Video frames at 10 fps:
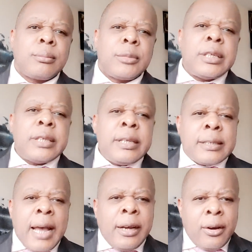It's
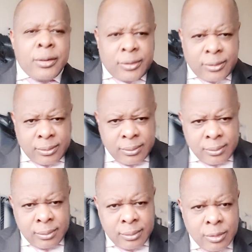inside us.
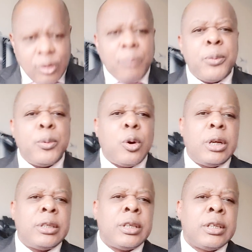Some people
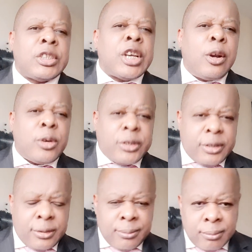call it jealousy.